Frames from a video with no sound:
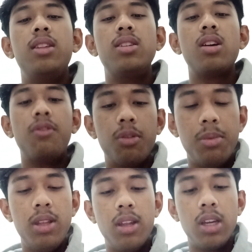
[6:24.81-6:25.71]
That's all from
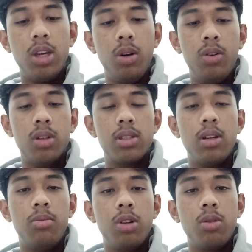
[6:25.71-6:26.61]
me. Thank you.
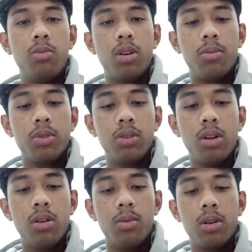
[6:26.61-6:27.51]
Wassalamualaikum
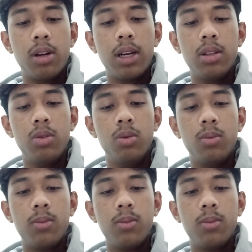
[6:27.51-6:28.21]
warahmatullahi wabarakatuh.